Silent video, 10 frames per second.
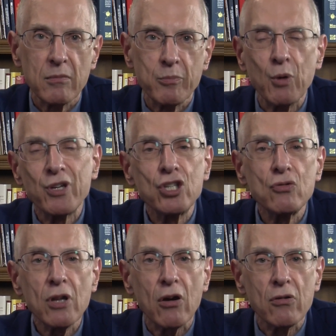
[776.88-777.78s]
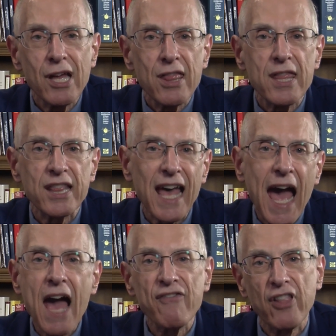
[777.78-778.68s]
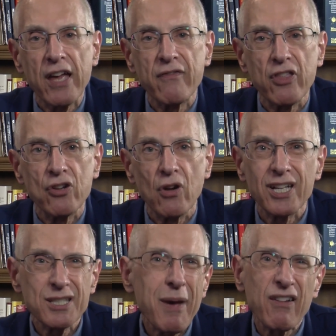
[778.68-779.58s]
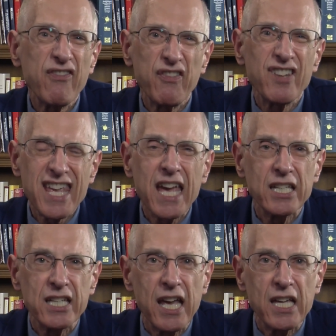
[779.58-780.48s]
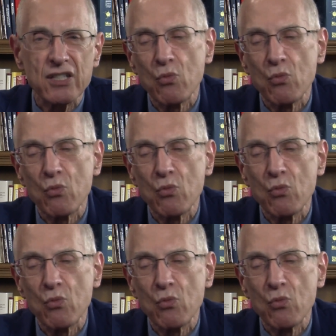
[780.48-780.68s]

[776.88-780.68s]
But we do know that the half-life of the drug is about fifty-eight days,